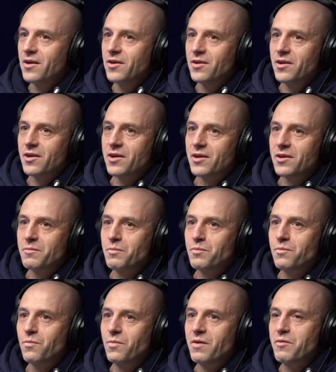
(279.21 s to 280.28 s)
you can
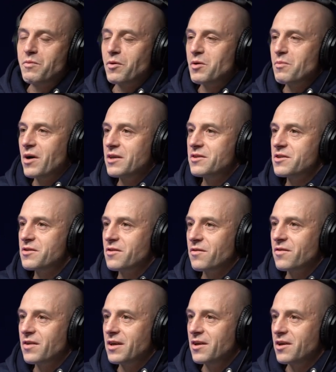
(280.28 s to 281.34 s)
if you put your mind to something,